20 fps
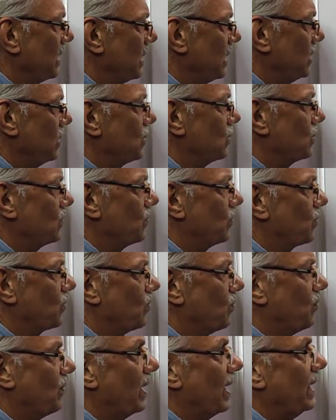e to the power
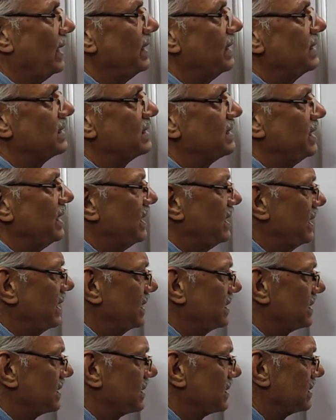of minus
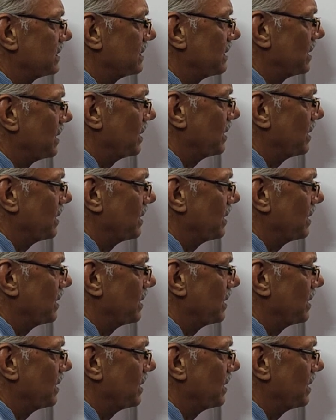ax